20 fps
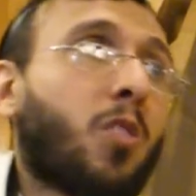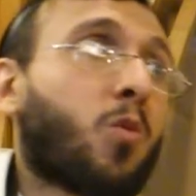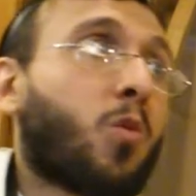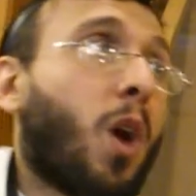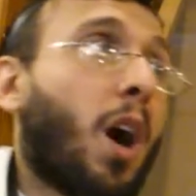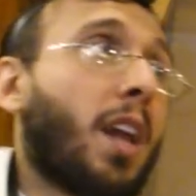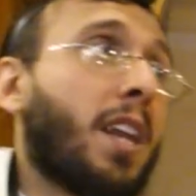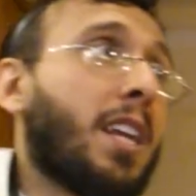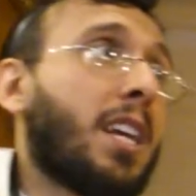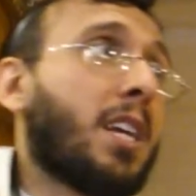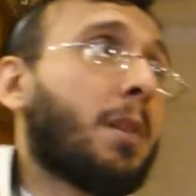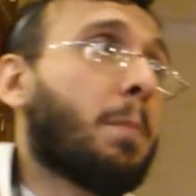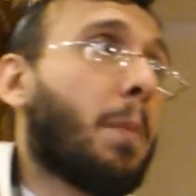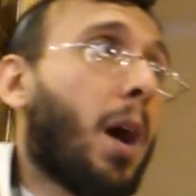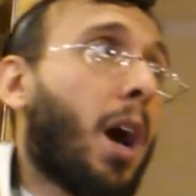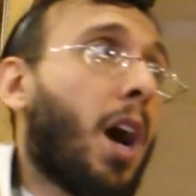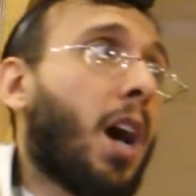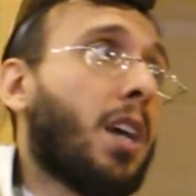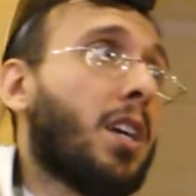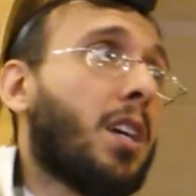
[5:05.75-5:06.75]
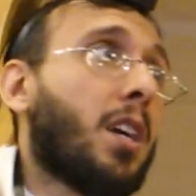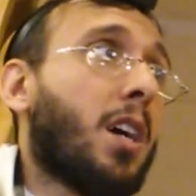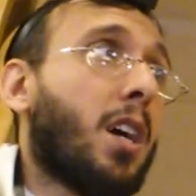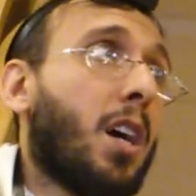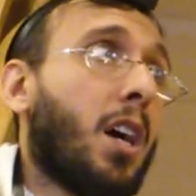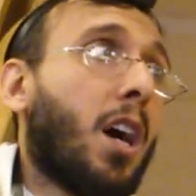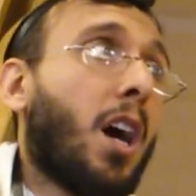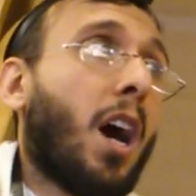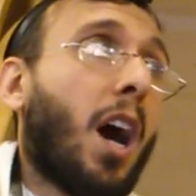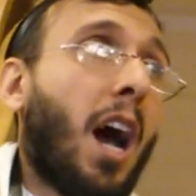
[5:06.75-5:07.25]
running by
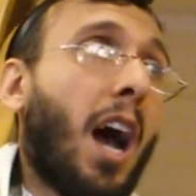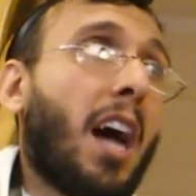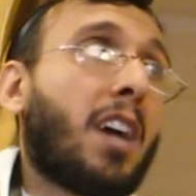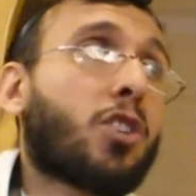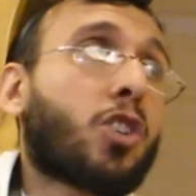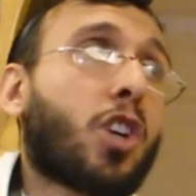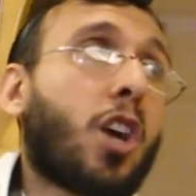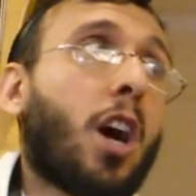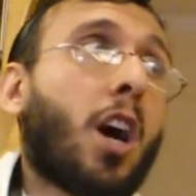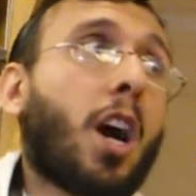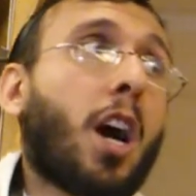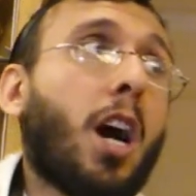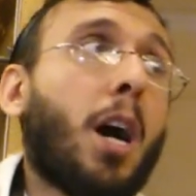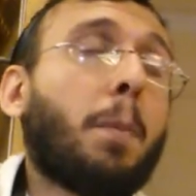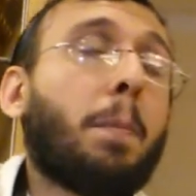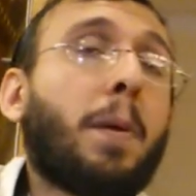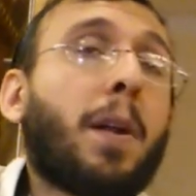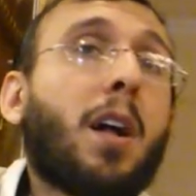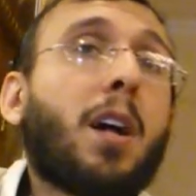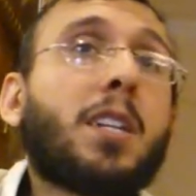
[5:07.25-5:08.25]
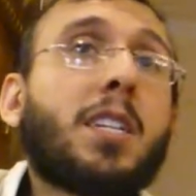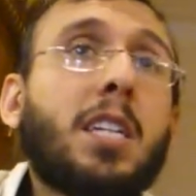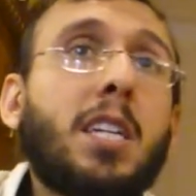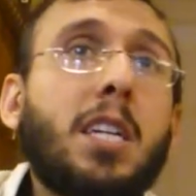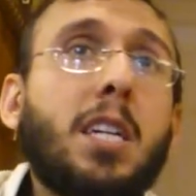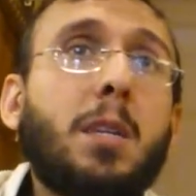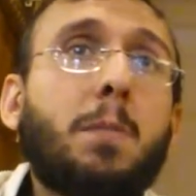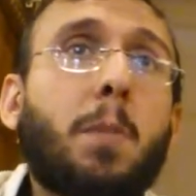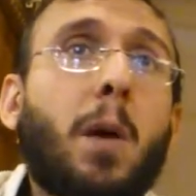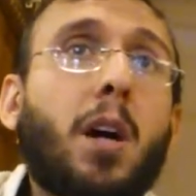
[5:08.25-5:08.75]
hashgacha
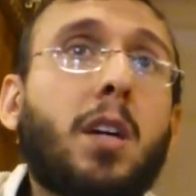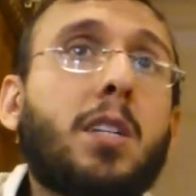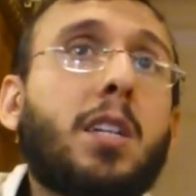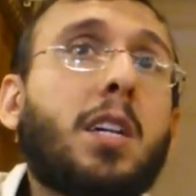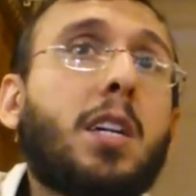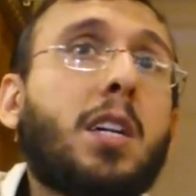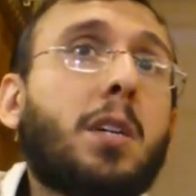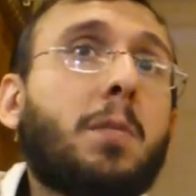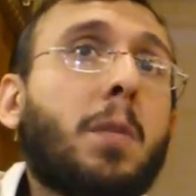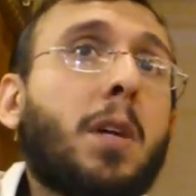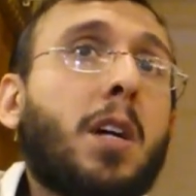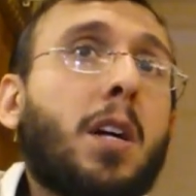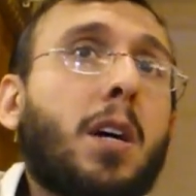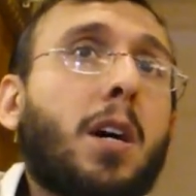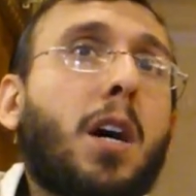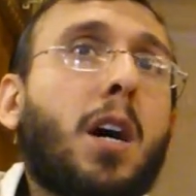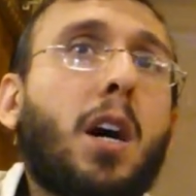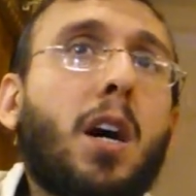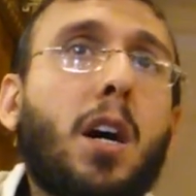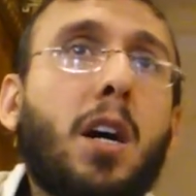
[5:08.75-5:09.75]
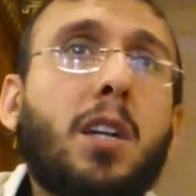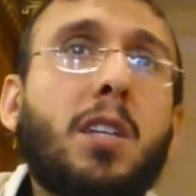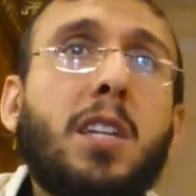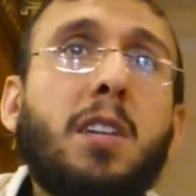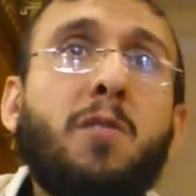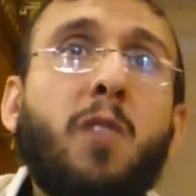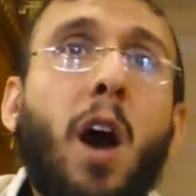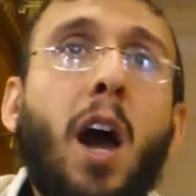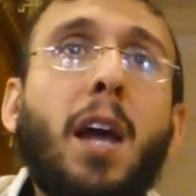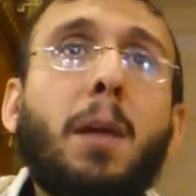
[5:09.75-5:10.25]
peratit, by the uh,
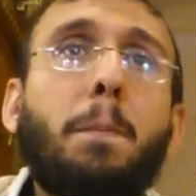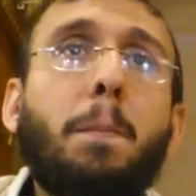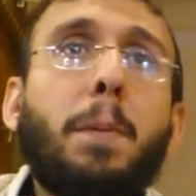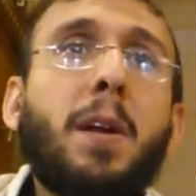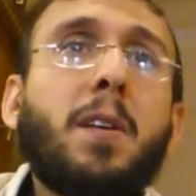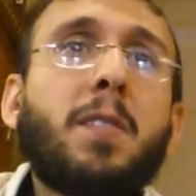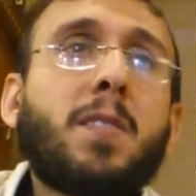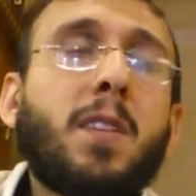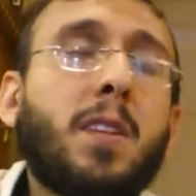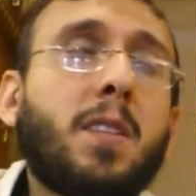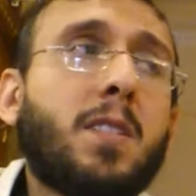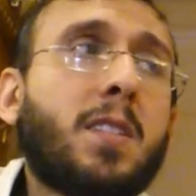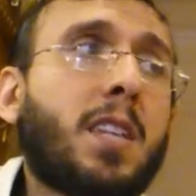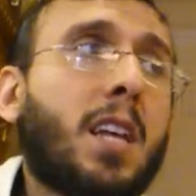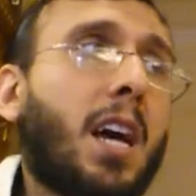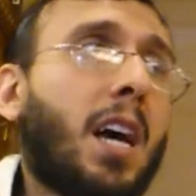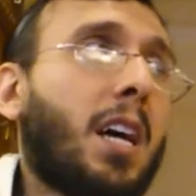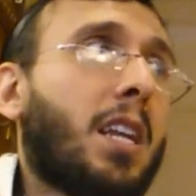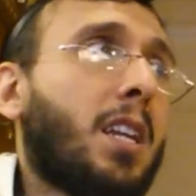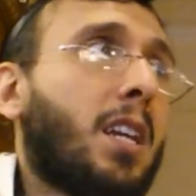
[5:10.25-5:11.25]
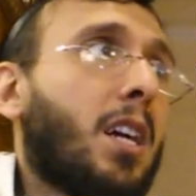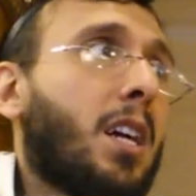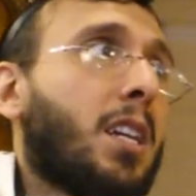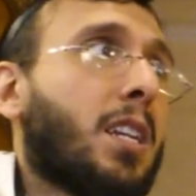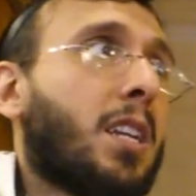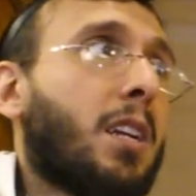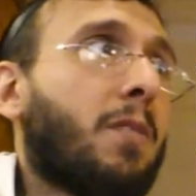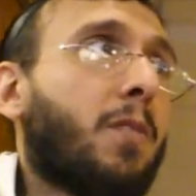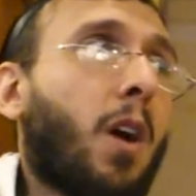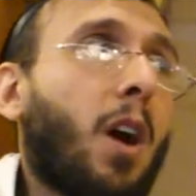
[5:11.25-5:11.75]
divine presence and
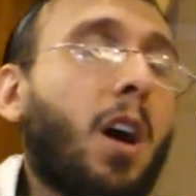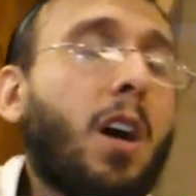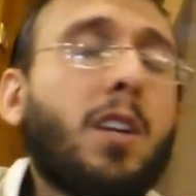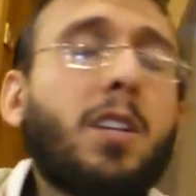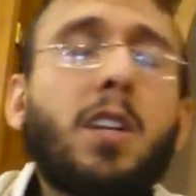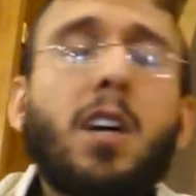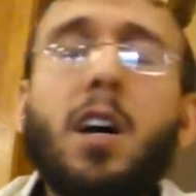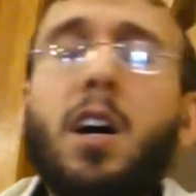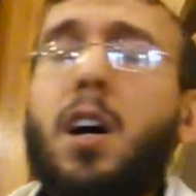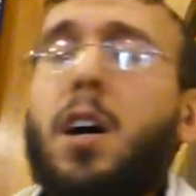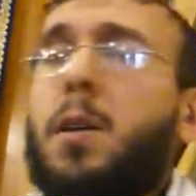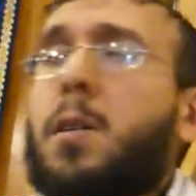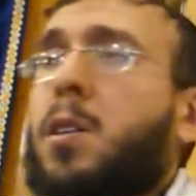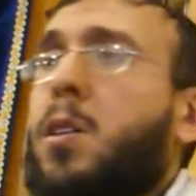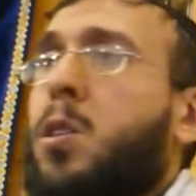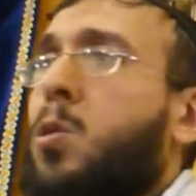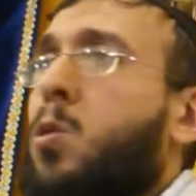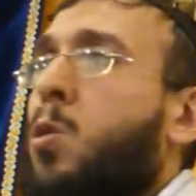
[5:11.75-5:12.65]
divine uh,